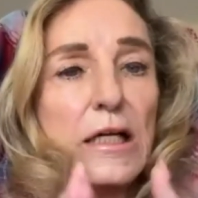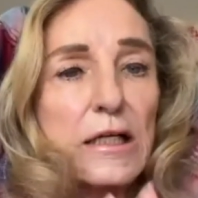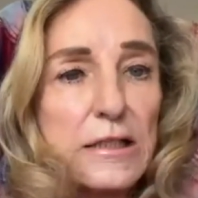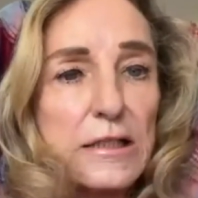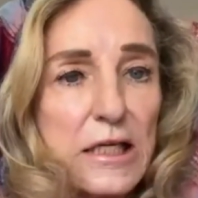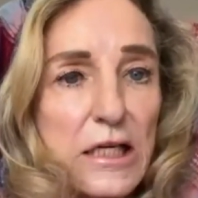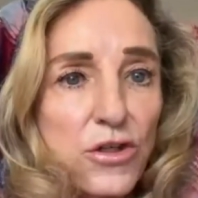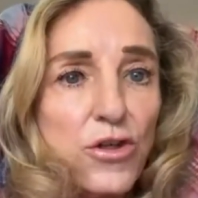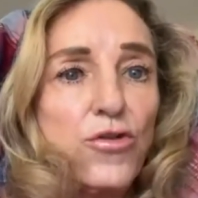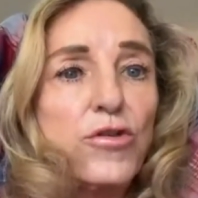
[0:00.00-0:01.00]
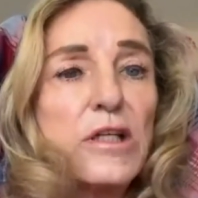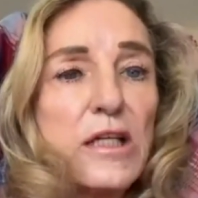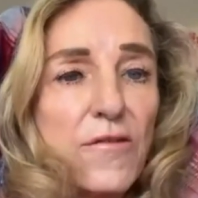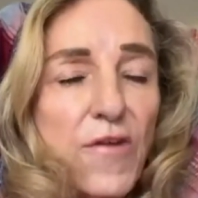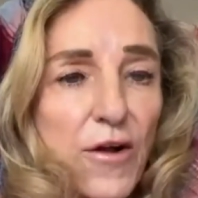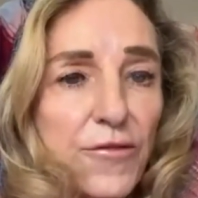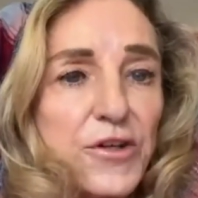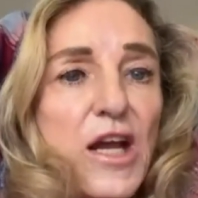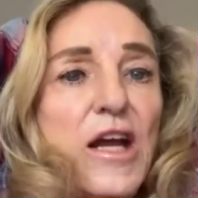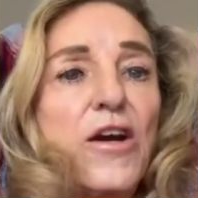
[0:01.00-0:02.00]
continue to give health
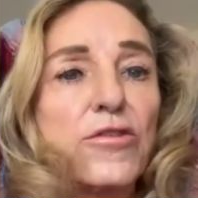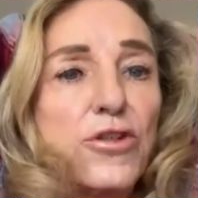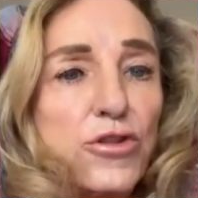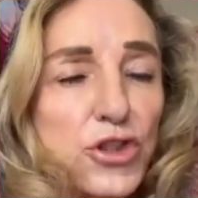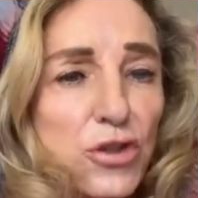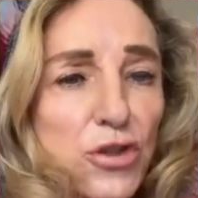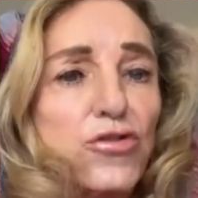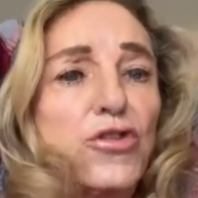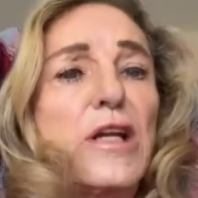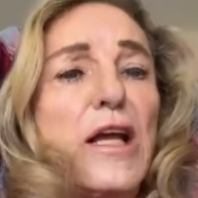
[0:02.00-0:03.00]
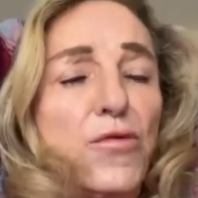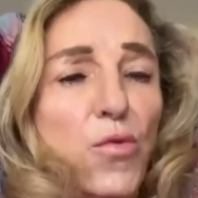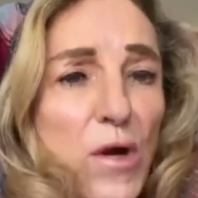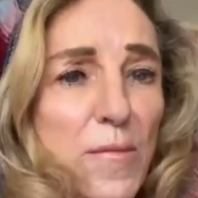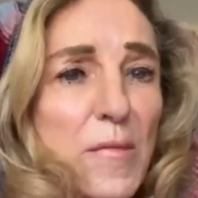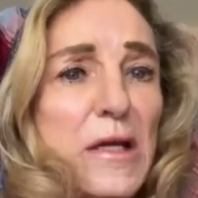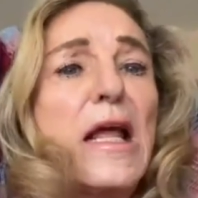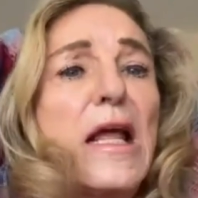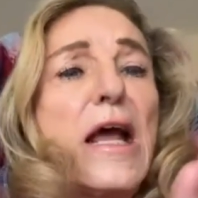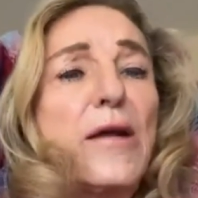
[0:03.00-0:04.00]
care to children and
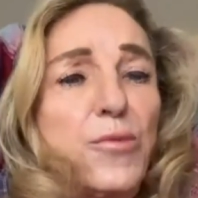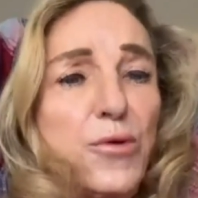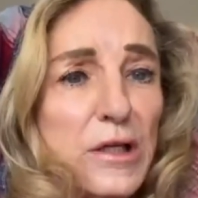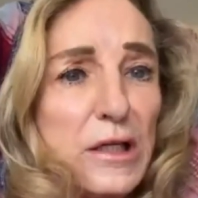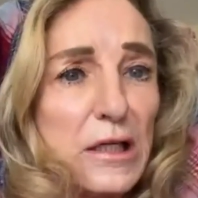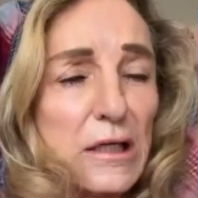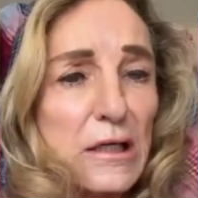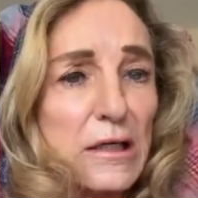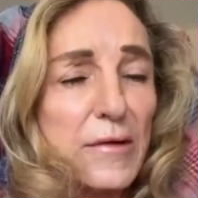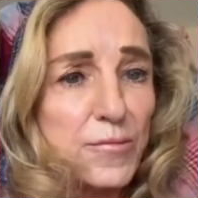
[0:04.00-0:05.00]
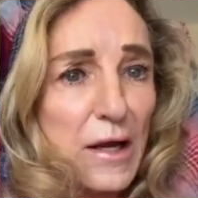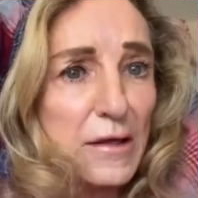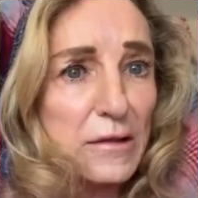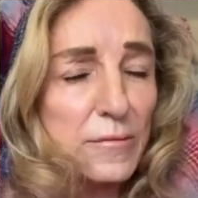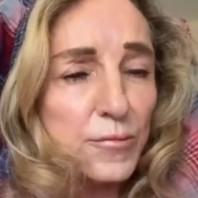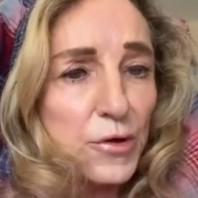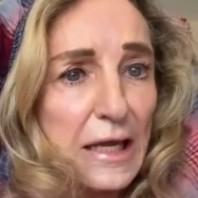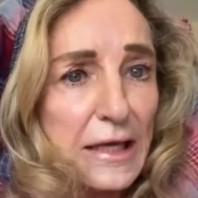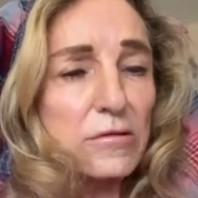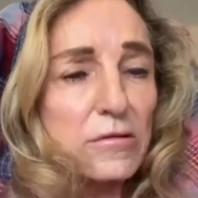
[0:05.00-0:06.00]
women and
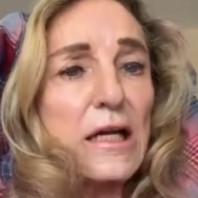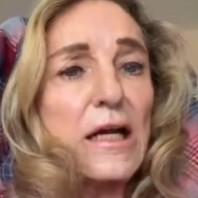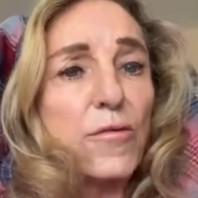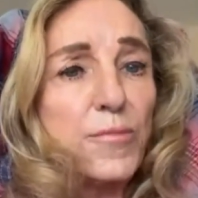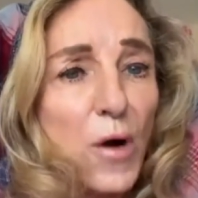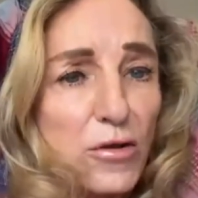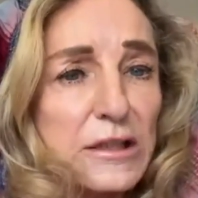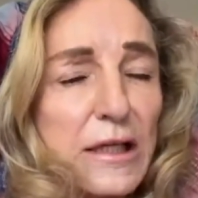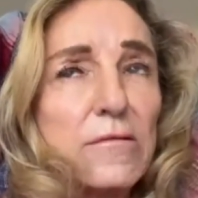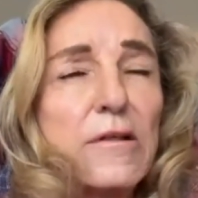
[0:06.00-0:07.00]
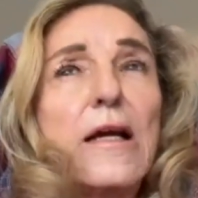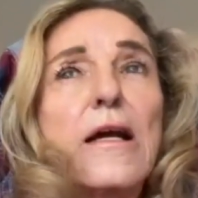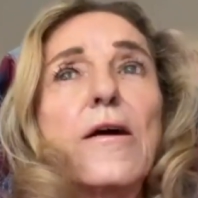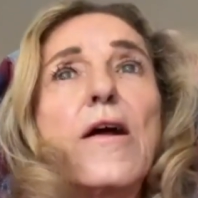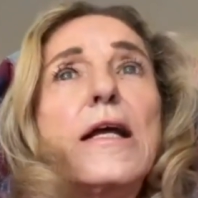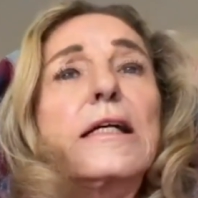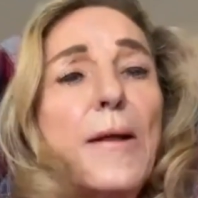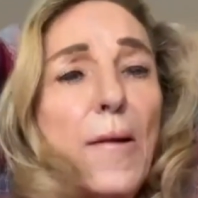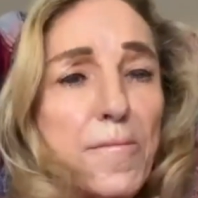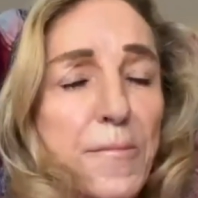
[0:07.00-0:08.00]
prenatal care and postnatal care is
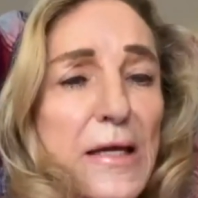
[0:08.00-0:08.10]
a